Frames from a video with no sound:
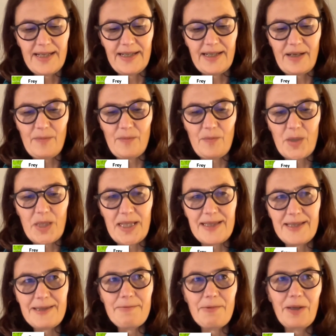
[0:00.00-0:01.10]

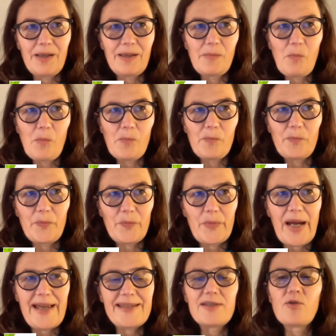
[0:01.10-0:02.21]

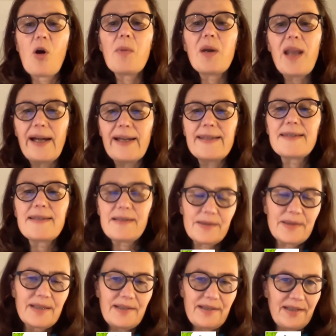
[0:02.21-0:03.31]
has normalized,
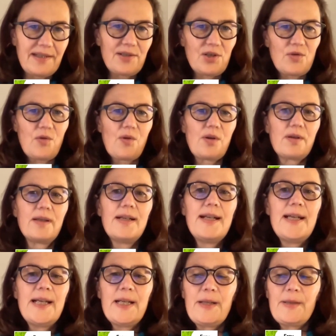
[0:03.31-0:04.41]
sure.
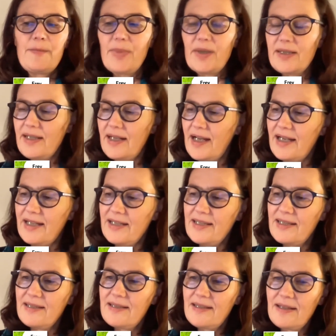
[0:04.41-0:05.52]
But I
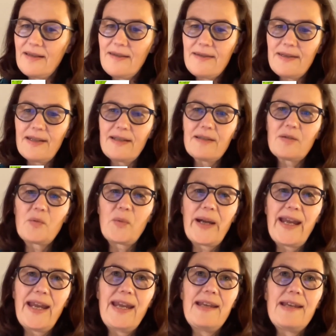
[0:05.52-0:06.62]
still think the
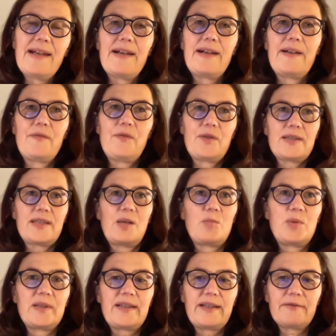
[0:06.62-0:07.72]
way, for
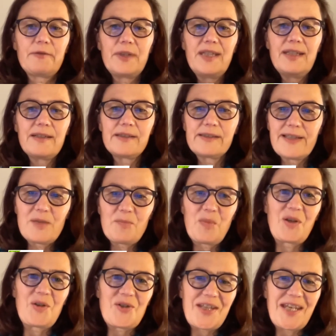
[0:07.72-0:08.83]
example, career is
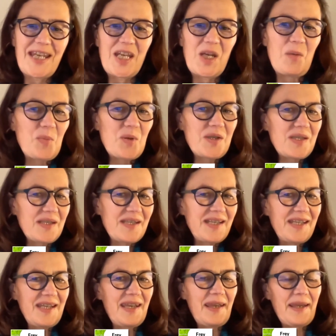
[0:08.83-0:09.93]
being shaped
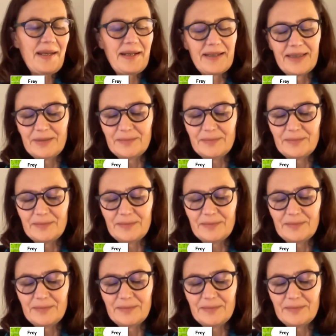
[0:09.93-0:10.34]
in